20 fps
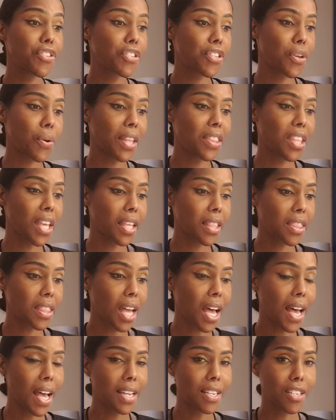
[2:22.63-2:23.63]
So I think
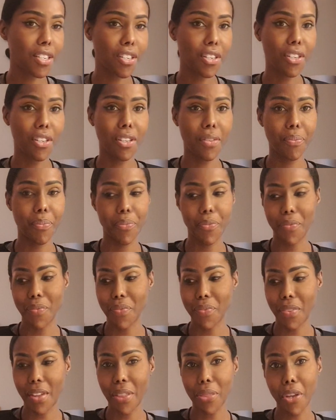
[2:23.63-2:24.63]
that
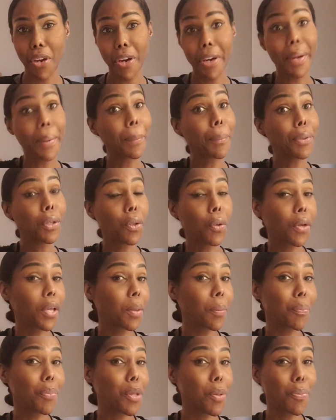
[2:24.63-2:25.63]
they're
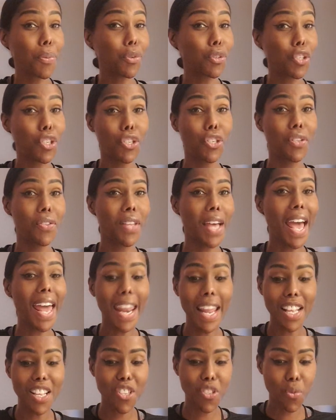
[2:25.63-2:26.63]
employing people to do
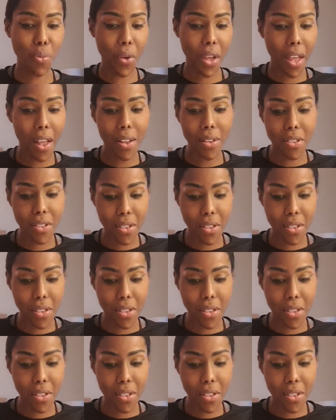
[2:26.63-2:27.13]
that as well.